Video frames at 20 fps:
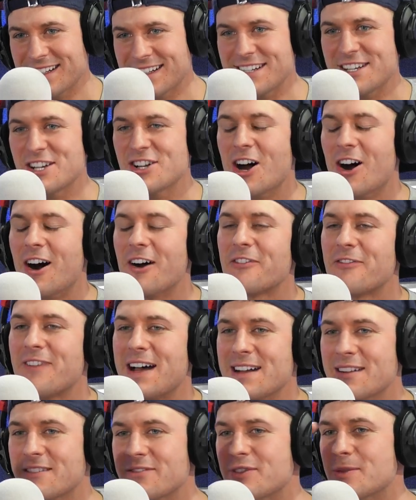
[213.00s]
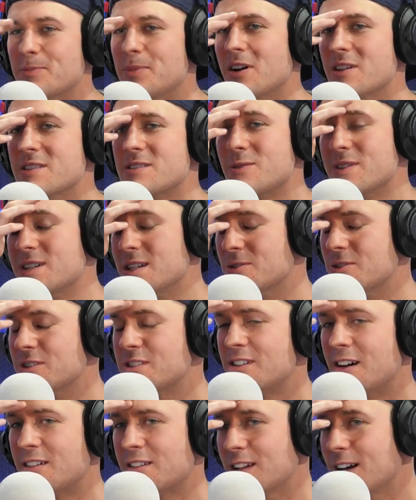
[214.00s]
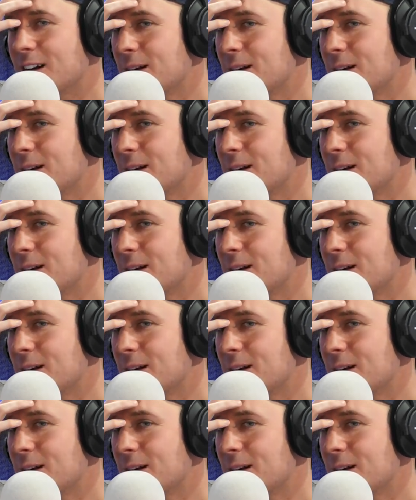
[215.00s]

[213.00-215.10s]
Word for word: Not a fan of the Bonds when you were a toddler.